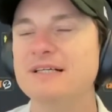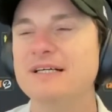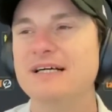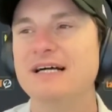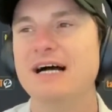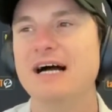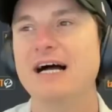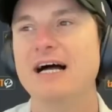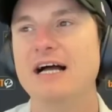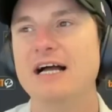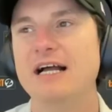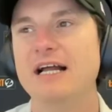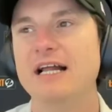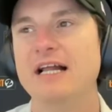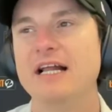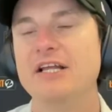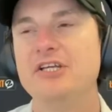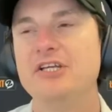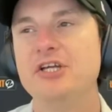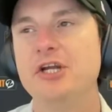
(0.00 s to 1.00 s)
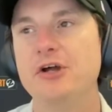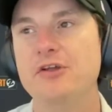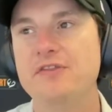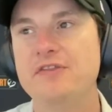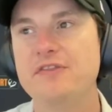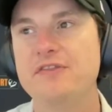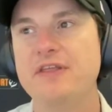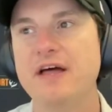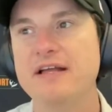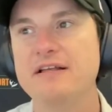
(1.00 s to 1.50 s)

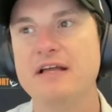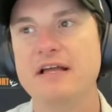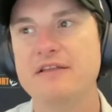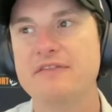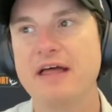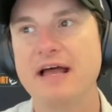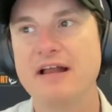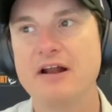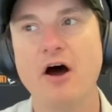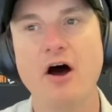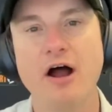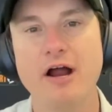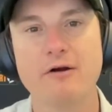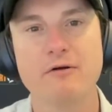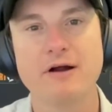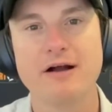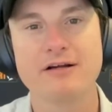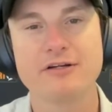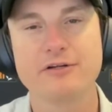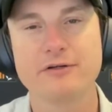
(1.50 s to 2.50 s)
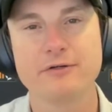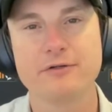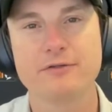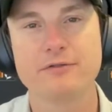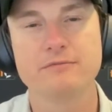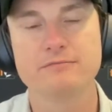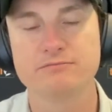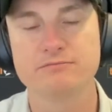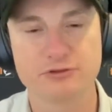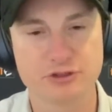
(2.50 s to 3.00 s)
That hierarchical
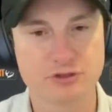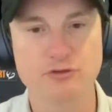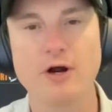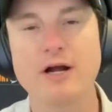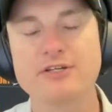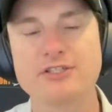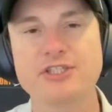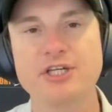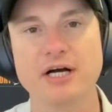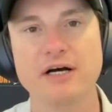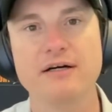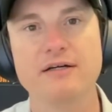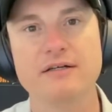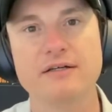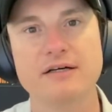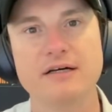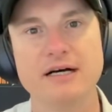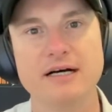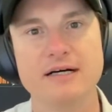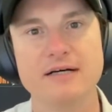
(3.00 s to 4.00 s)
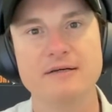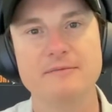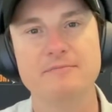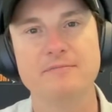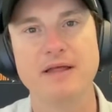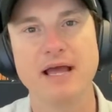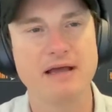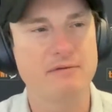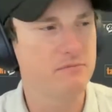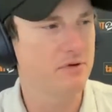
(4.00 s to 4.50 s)
structure,
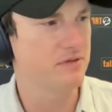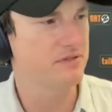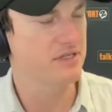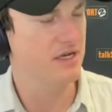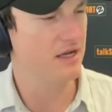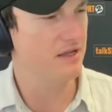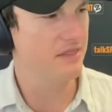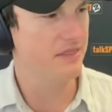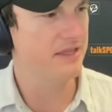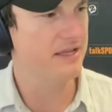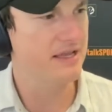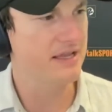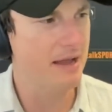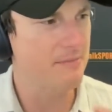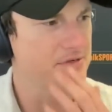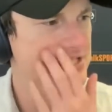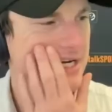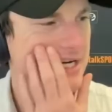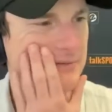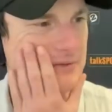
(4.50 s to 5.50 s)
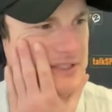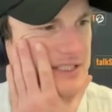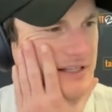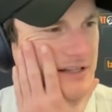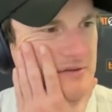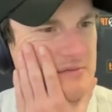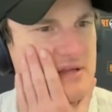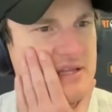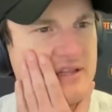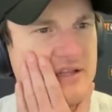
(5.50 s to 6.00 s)
and I think Abhishek was telling
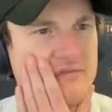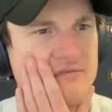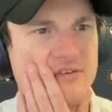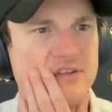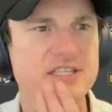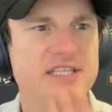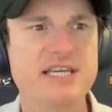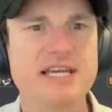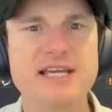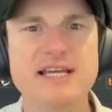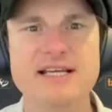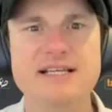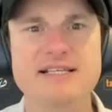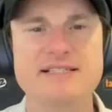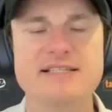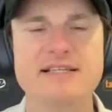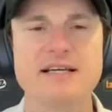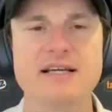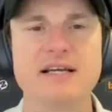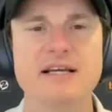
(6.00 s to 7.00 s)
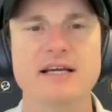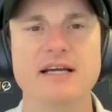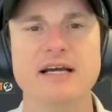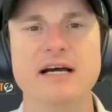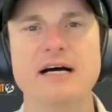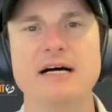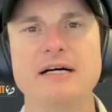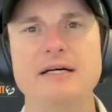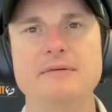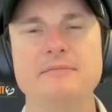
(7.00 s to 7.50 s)
me that for years,
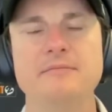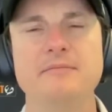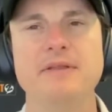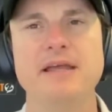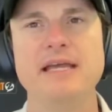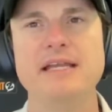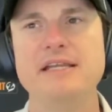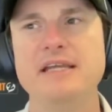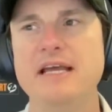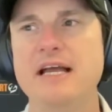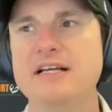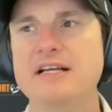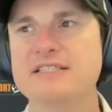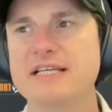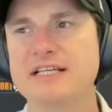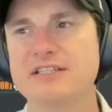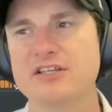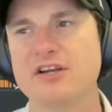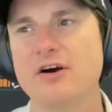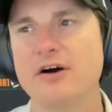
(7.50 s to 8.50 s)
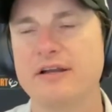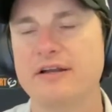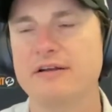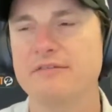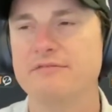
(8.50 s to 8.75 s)
India sent kind of